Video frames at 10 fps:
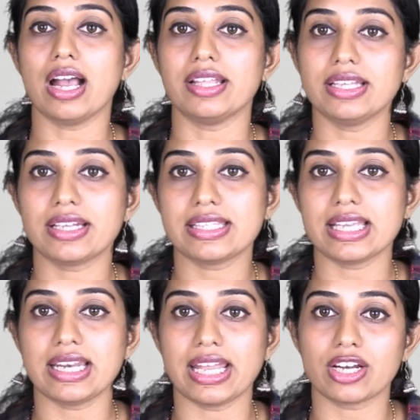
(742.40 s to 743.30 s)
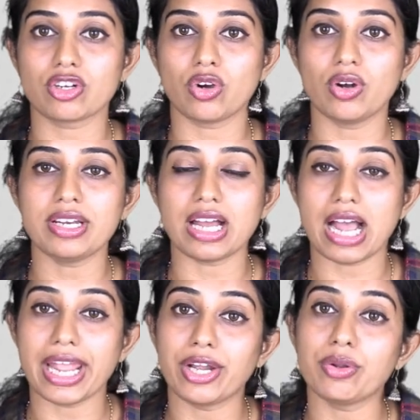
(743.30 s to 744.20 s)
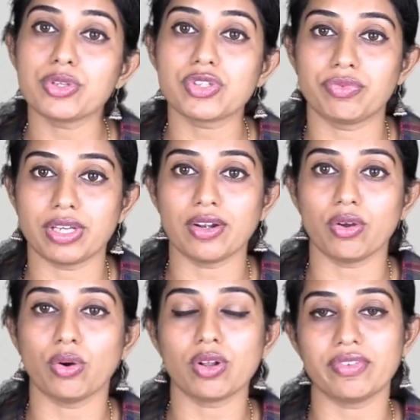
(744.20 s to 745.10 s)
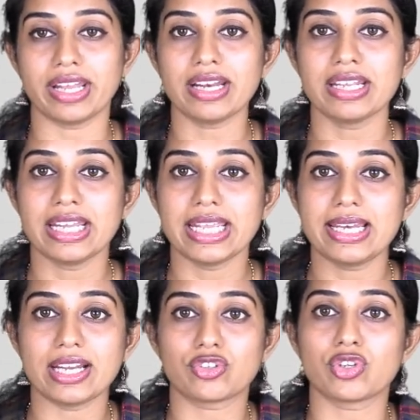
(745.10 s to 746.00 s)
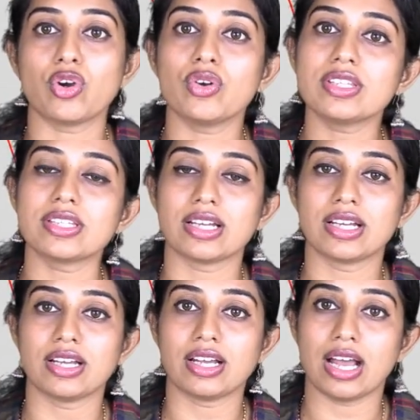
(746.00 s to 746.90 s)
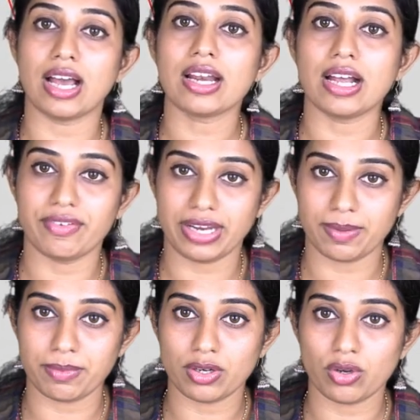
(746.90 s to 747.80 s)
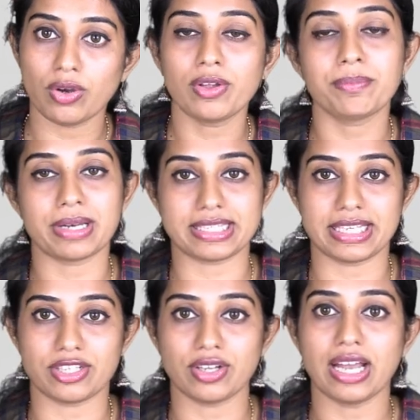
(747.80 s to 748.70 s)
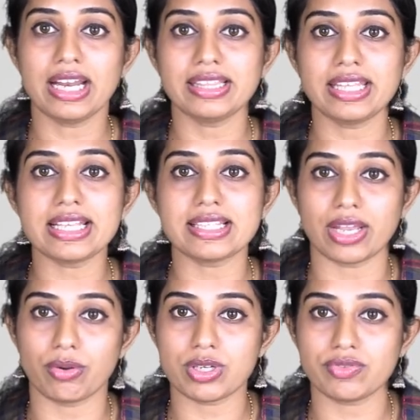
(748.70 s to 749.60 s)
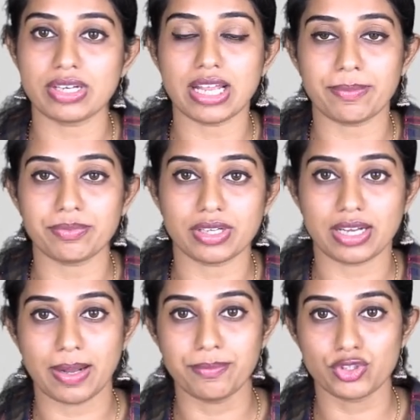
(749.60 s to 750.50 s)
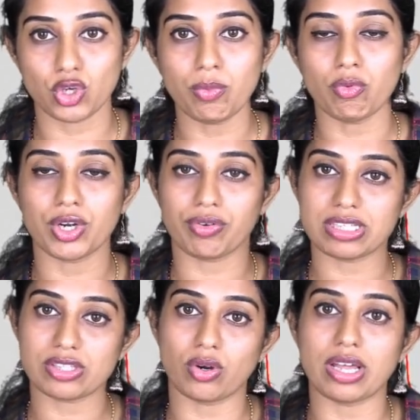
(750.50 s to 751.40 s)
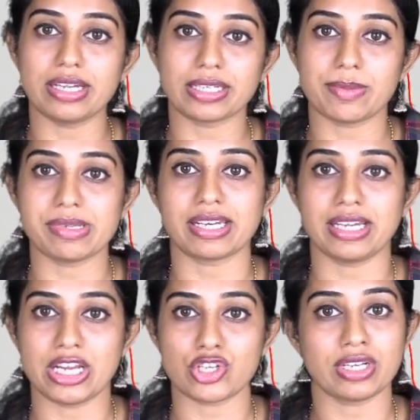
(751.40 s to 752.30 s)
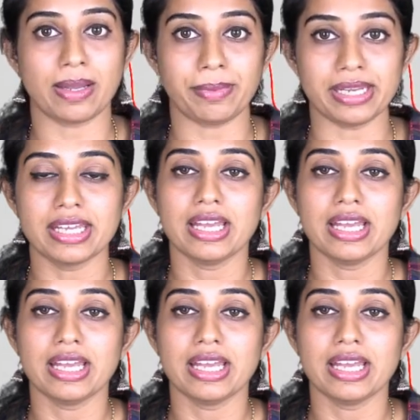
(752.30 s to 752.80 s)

There is a layer called ionosphere, or where electrons are available or present, and these ions will absorb what was the solar incoming radiation happening,